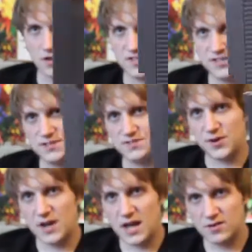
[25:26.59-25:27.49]

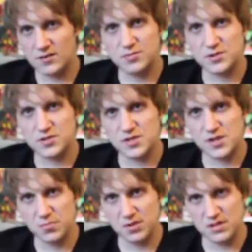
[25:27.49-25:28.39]
Krusty's Funhouse,
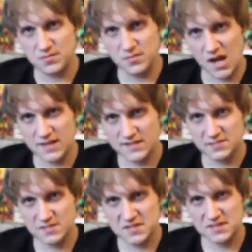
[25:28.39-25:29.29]
which completes my
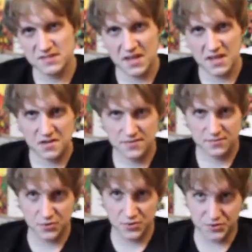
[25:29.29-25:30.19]
Simpsons
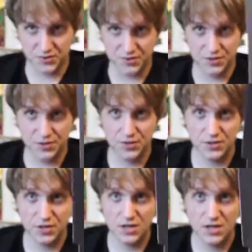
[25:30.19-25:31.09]
set, which is
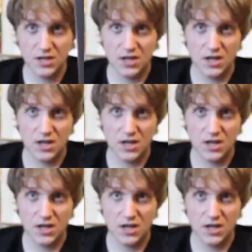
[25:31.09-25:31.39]
good.